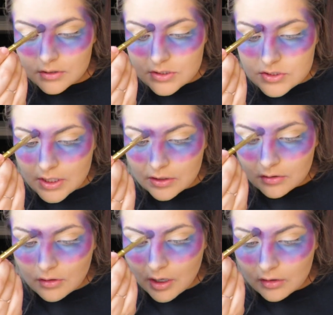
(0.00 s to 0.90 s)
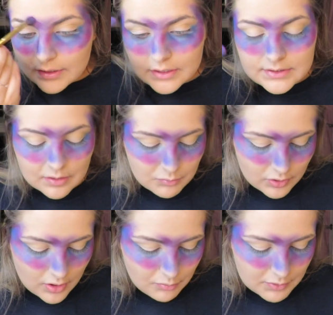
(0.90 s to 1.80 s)
this channel, I'll link it down
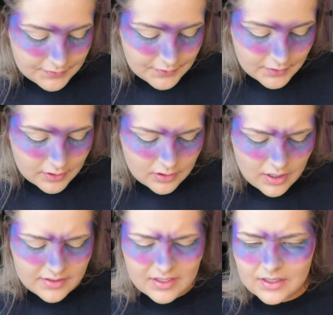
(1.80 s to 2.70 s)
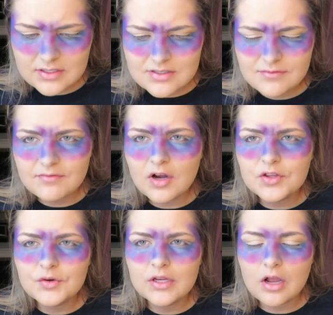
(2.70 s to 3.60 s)
below, but I think it's
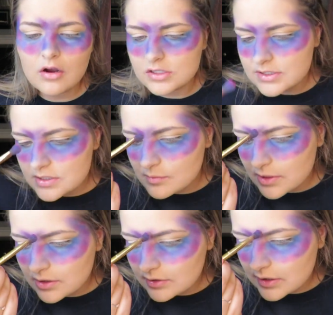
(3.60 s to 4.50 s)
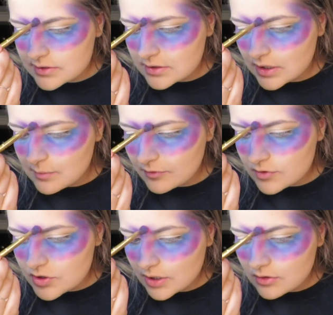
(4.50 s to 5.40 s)
Fathering Autism, I think that's the name of
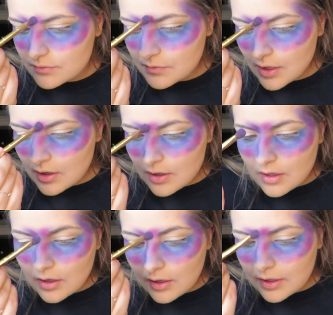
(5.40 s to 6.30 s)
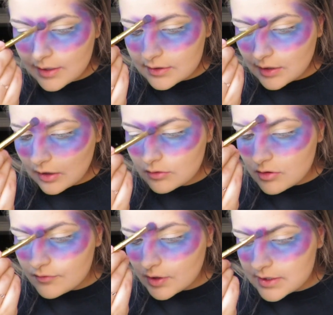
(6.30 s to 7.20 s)
the channel. And I don't
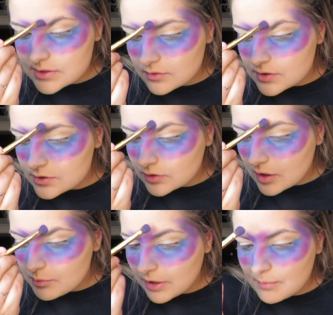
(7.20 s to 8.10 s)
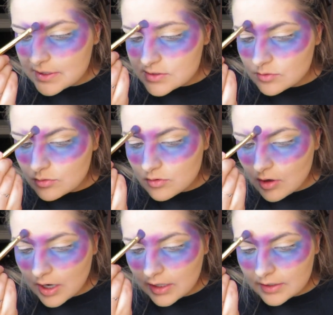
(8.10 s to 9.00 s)
know if you guys know this or not, but at my
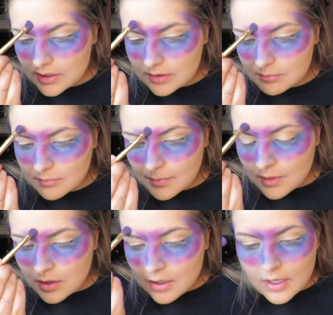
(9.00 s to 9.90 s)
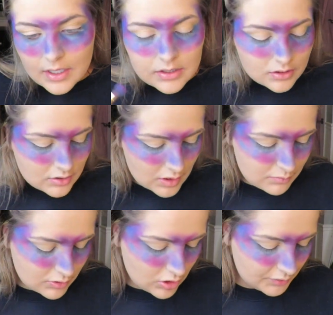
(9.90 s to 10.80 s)
school I am in a
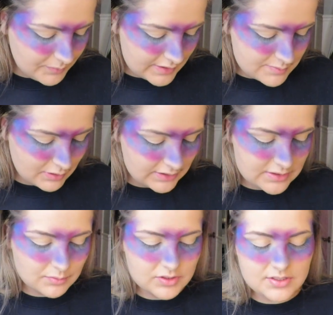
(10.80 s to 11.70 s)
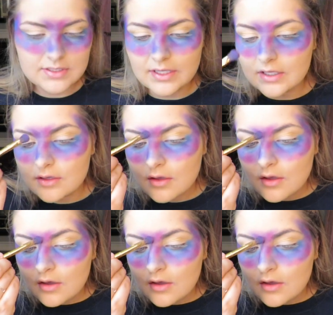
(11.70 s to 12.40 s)
club called Best Buddies, which is like